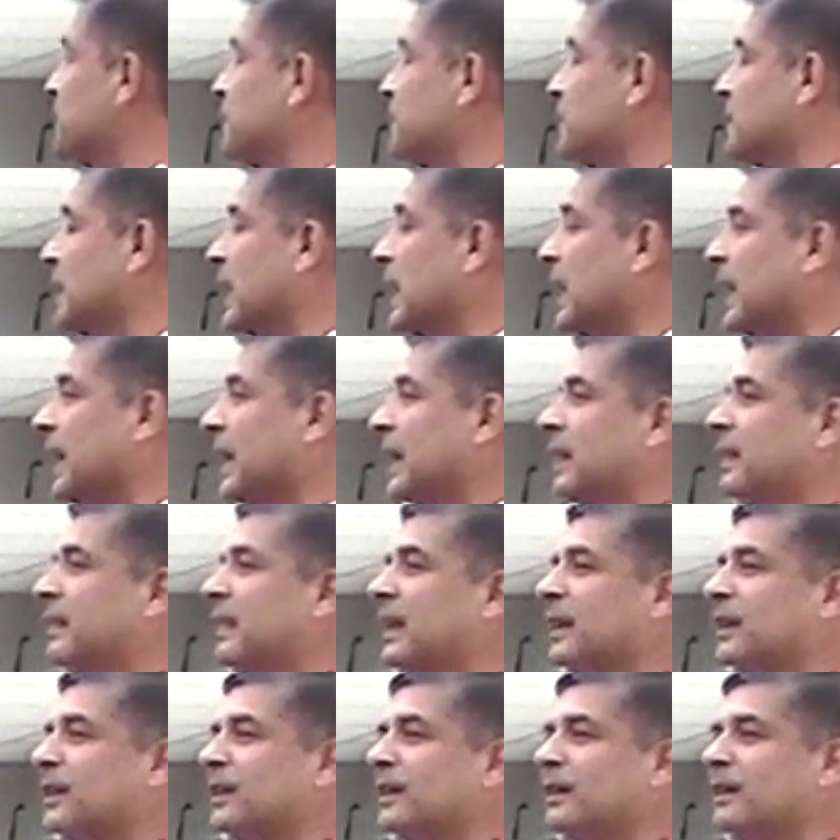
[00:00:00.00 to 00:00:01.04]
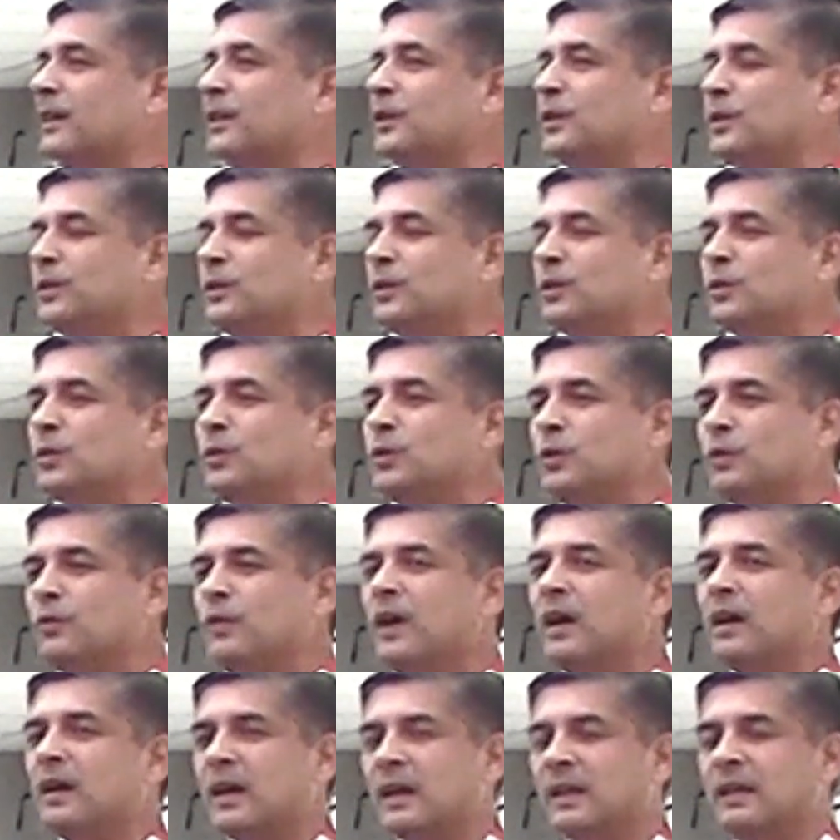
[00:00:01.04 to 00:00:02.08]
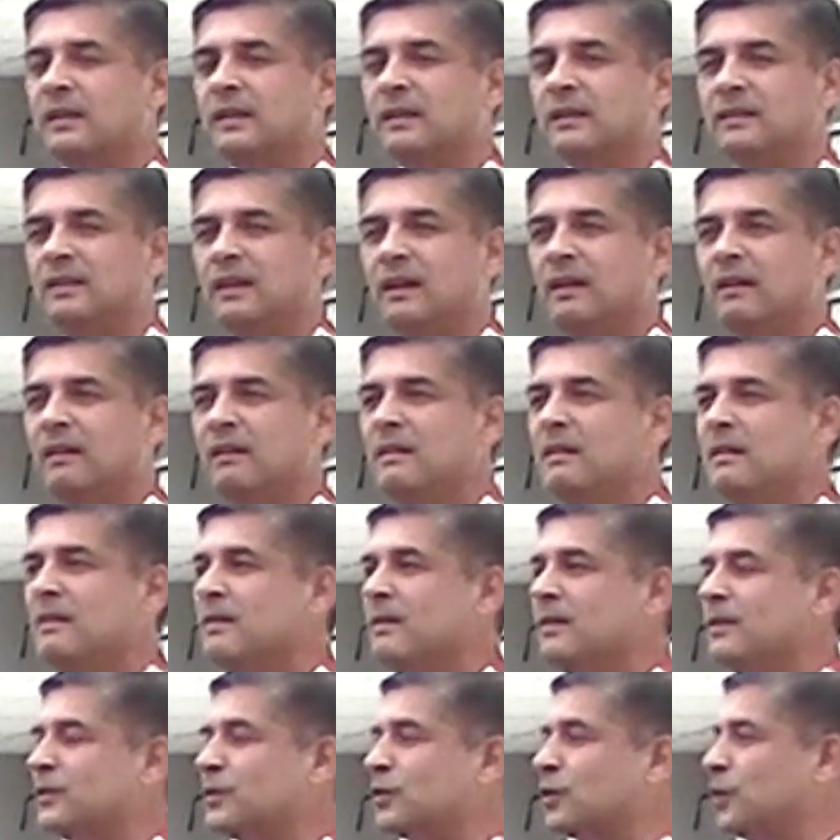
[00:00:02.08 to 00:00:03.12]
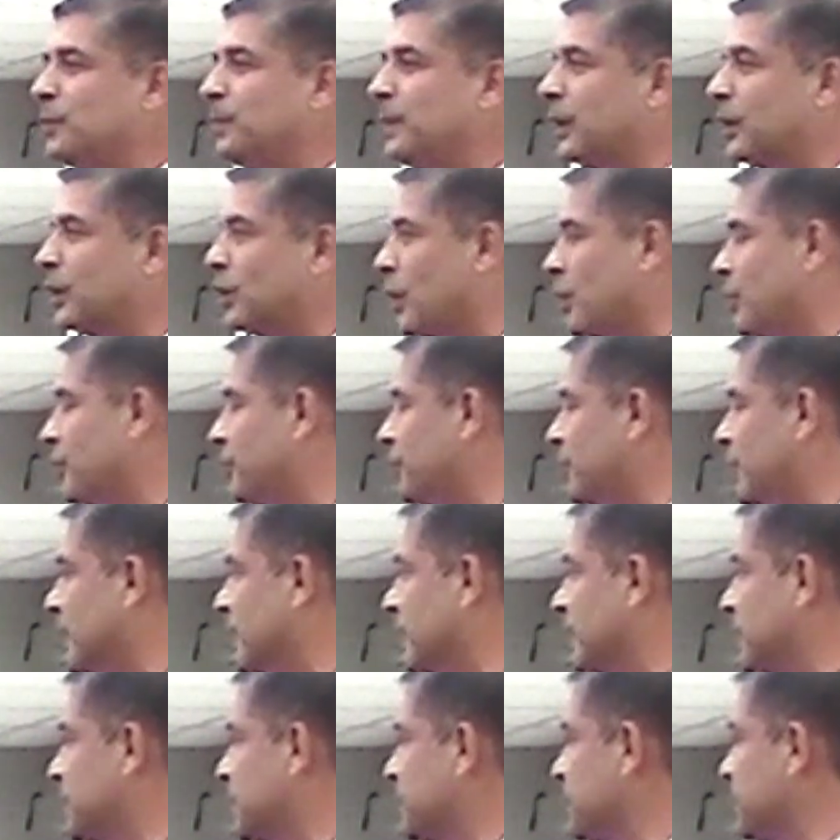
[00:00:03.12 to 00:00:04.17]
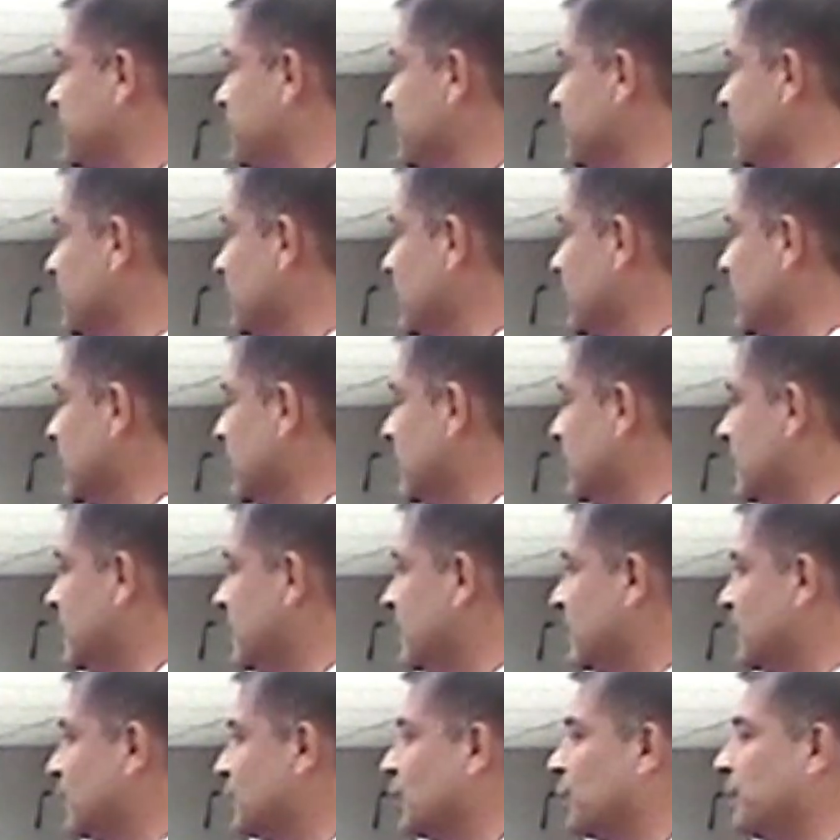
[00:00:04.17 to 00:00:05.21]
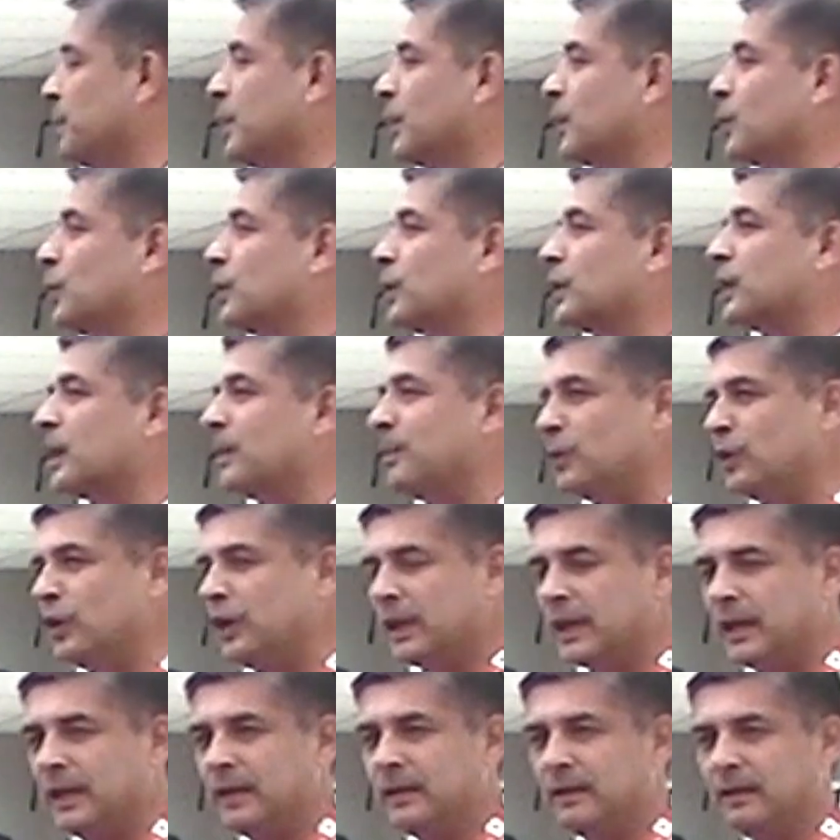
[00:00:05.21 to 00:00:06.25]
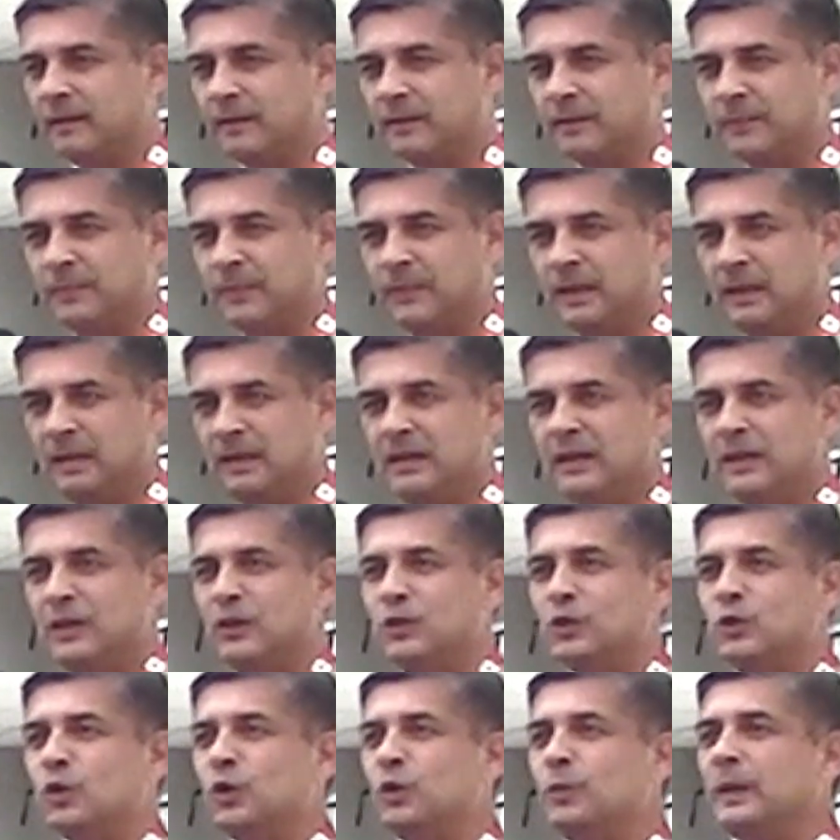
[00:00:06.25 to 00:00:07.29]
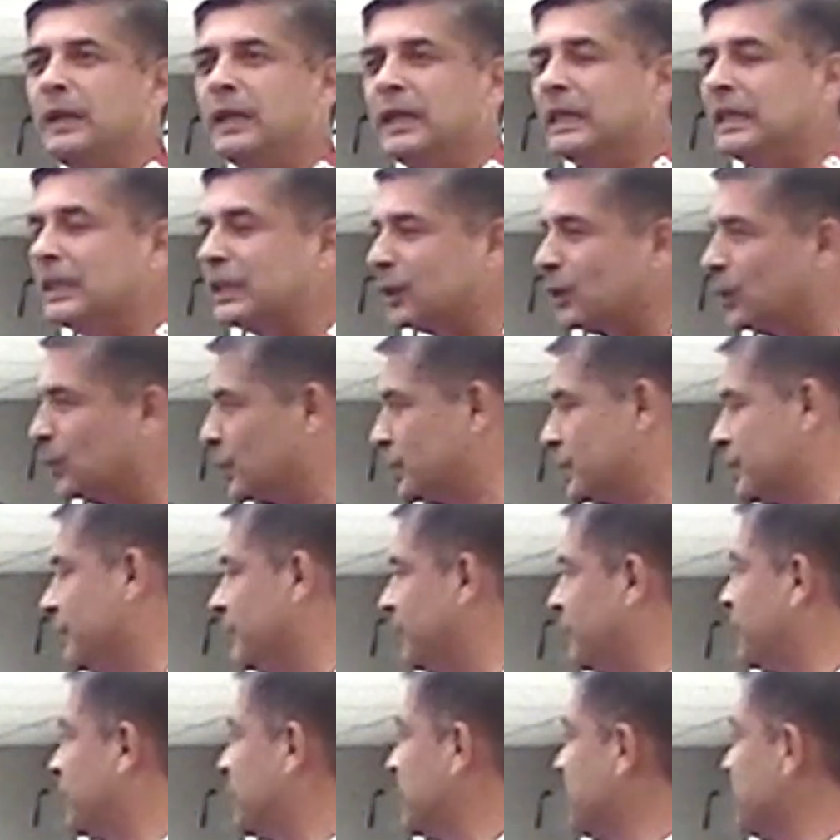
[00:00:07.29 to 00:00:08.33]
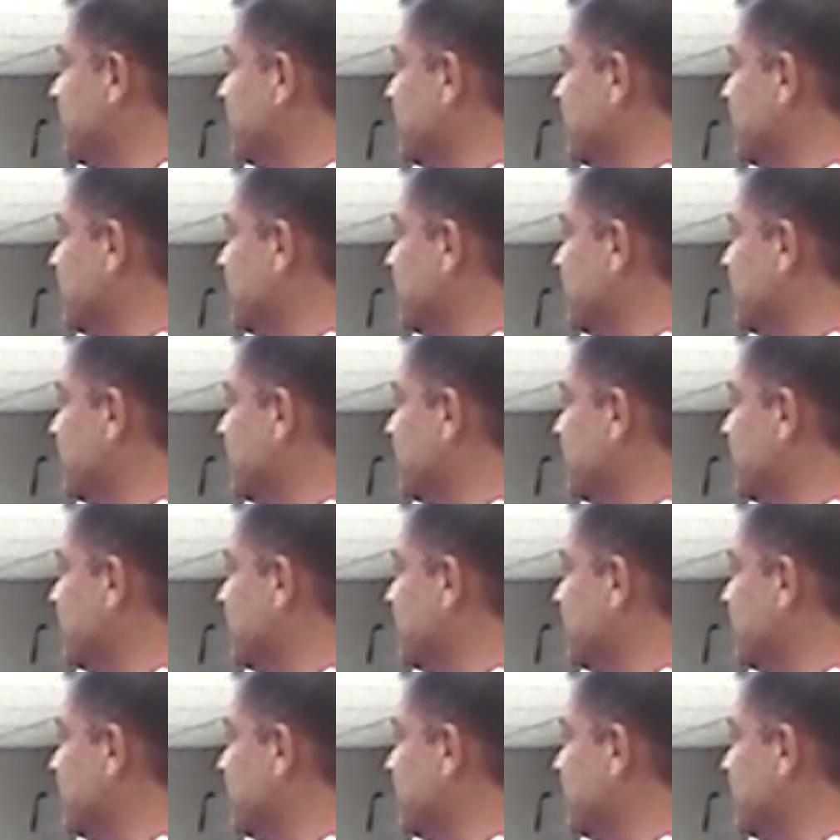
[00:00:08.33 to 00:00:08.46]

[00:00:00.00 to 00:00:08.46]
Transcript: telling that a Hindu Yuva Karyakarta should be confident, should be a good communicator, should be inclusive,